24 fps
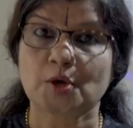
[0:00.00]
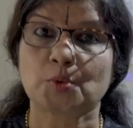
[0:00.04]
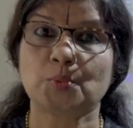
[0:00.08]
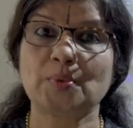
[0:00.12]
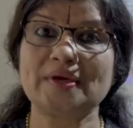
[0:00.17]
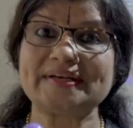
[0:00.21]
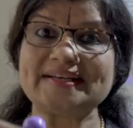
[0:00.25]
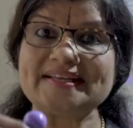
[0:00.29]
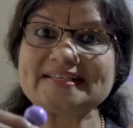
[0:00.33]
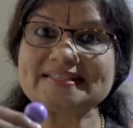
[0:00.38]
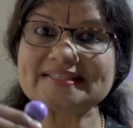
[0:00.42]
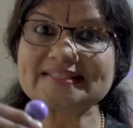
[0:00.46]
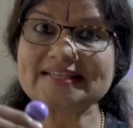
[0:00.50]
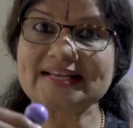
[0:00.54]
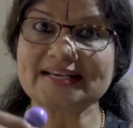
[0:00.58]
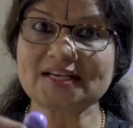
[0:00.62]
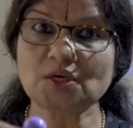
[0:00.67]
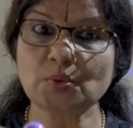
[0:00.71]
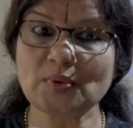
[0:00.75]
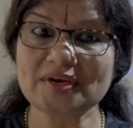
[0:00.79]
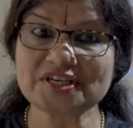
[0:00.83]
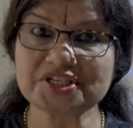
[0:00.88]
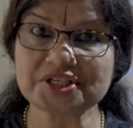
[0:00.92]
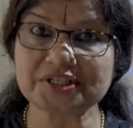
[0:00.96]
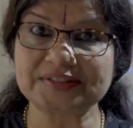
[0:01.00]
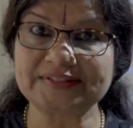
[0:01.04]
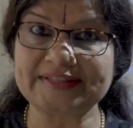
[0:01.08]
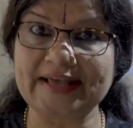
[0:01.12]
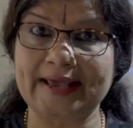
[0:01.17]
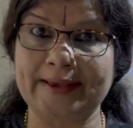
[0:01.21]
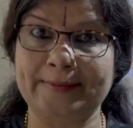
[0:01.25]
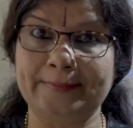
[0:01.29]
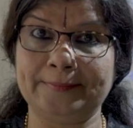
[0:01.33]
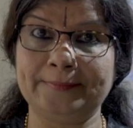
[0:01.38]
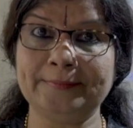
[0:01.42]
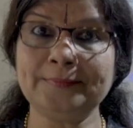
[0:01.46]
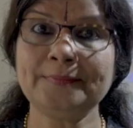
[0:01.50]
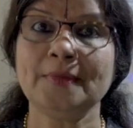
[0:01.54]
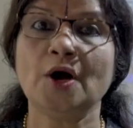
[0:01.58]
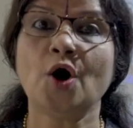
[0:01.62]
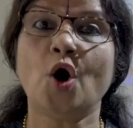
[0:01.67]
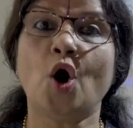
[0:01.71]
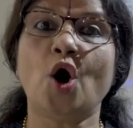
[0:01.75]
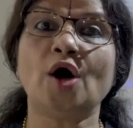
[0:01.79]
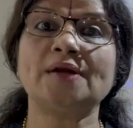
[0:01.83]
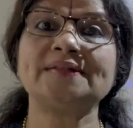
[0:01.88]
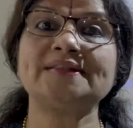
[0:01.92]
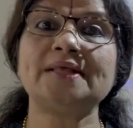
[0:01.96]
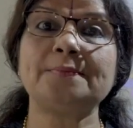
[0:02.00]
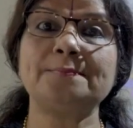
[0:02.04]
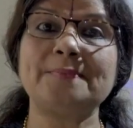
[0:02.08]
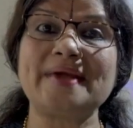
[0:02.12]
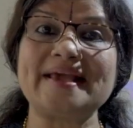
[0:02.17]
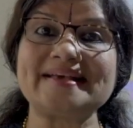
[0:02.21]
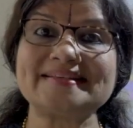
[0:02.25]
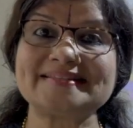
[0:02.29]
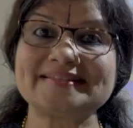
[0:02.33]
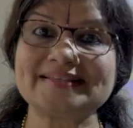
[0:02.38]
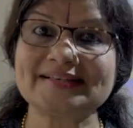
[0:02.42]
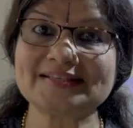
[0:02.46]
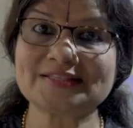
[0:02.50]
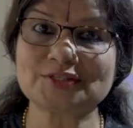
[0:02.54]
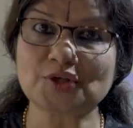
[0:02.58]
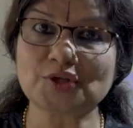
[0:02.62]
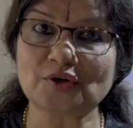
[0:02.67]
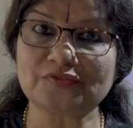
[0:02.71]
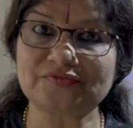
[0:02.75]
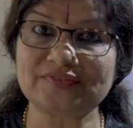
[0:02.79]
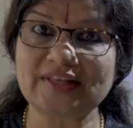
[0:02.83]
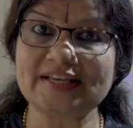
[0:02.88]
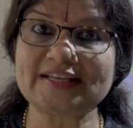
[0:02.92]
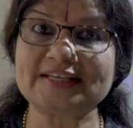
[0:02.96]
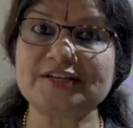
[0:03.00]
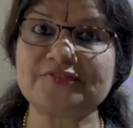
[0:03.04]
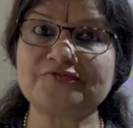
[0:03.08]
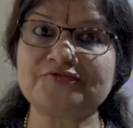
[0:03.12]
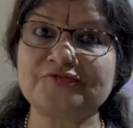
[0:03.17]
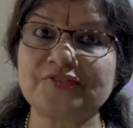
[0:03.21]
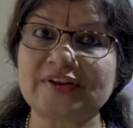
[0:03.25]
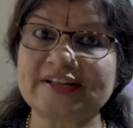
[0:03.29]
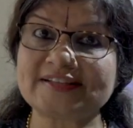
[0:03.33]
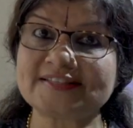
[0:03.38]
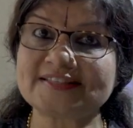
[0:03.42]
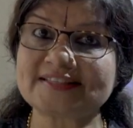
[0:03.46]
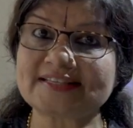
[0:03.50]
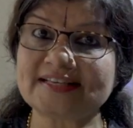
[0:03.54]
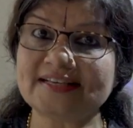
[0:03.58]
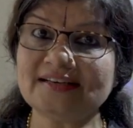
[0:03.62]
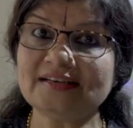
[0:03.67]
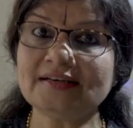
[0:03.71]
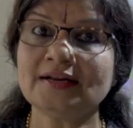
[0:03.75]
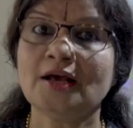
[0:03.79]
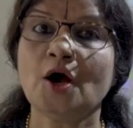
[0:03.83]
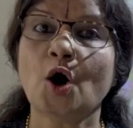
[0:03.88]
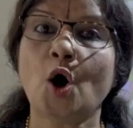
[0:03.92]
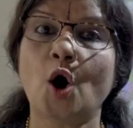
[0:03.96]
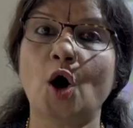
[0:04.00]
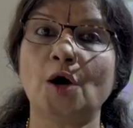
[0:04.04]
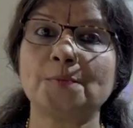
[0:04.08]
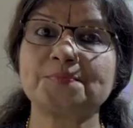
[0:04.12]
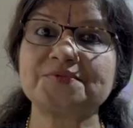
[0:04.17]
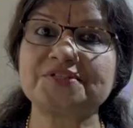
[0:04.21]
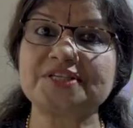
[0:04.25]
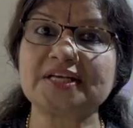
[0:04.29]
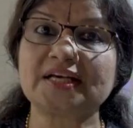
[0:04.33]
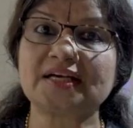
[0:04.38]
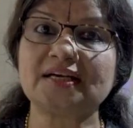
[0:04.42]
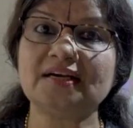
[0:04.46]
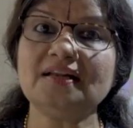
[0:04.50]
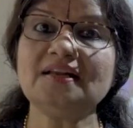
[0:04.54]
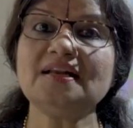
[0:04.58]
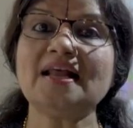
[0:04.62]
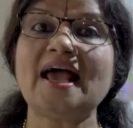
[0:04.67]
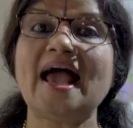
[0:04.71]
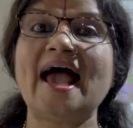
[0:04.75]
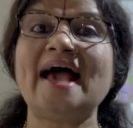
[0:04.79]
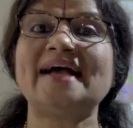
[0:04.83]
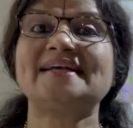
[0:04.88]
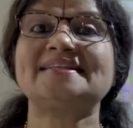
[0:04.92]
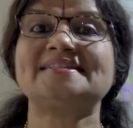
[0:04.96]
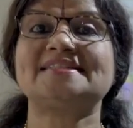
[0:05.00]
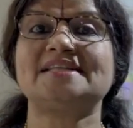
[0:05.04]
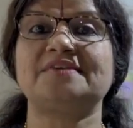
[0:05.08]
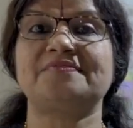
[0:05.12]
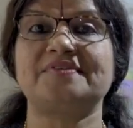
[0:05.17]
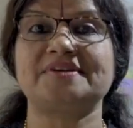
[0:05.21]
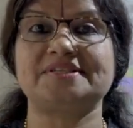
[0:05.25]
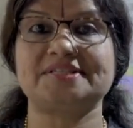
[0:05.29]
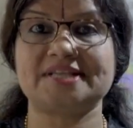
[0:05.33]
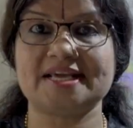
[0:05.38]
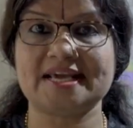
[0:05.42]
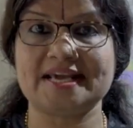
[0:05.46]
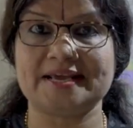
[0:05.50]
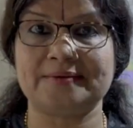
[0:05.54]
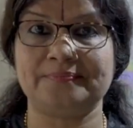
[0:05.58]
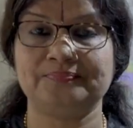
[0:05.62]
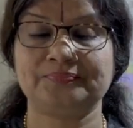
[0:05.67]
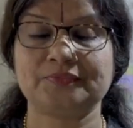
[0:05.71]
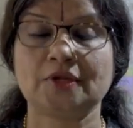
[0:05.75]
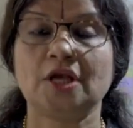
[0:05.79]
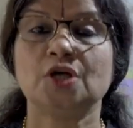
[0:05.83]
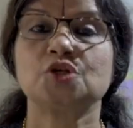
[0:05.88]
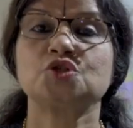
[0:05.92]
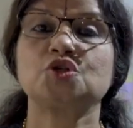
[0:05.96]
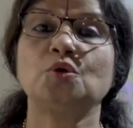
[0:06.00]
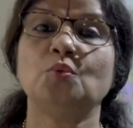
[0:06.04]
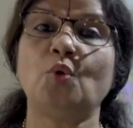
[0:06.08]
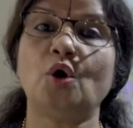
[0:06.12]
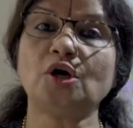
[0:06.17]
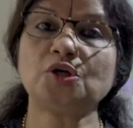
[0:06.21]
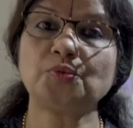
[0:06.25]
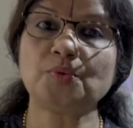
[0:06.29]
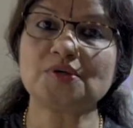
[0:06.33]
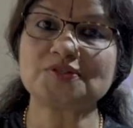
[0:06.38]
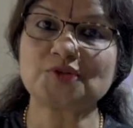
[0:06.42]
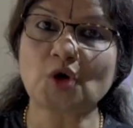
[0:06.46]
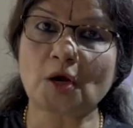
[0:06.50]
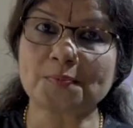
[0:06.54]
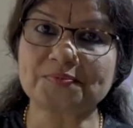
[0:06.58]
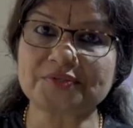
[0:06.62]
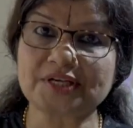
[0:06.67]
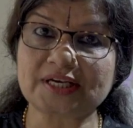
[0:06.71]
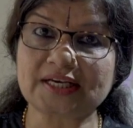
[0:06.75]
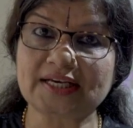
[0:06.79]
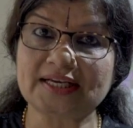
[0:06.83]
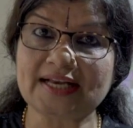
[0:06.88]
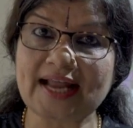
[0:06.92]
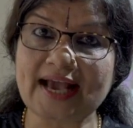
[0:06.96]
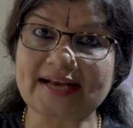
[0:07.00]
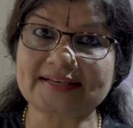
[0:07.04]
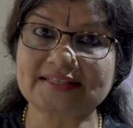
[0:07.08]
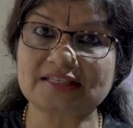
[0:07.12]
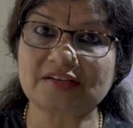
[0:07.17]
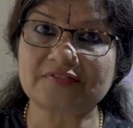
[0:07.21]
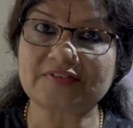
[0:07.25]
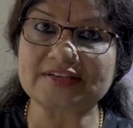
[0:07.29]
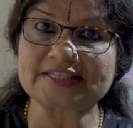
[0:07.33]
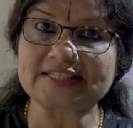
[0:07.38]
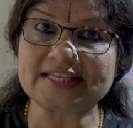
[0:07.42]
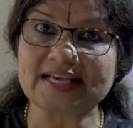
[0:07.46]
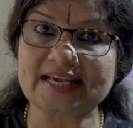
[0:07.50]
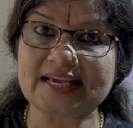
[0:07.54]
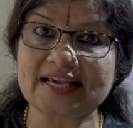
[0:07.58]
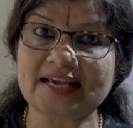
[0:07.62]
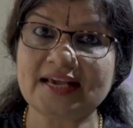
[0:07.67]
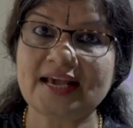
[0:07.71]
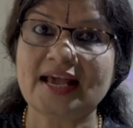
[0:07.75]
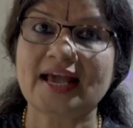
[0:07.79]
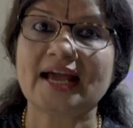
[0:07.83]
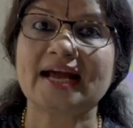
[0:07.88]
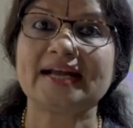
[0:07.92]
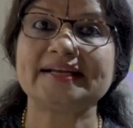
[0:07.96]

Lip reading: We distinguish them on the basis of the difference in optical activity. So, what was optical activity?